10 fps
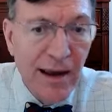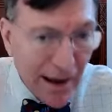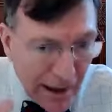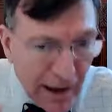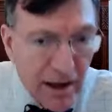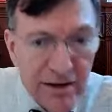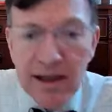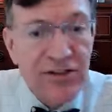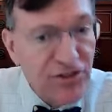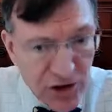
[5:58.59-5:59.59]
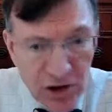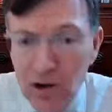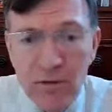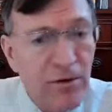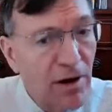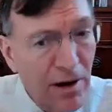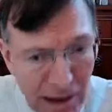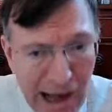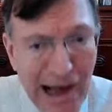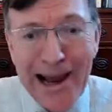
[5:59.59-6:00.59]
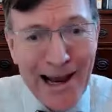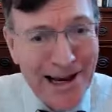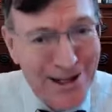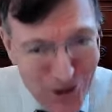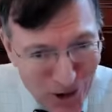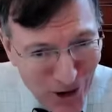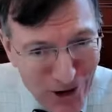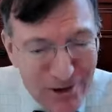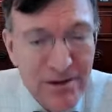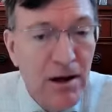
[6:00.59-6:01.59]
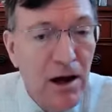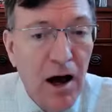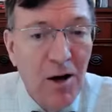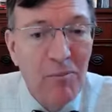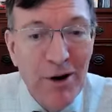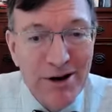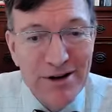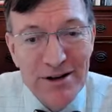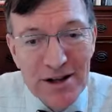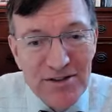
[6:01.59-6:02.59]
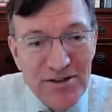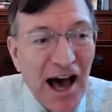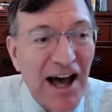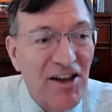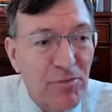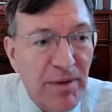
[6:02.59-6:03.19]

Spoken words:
And that's still high and long, but it's not as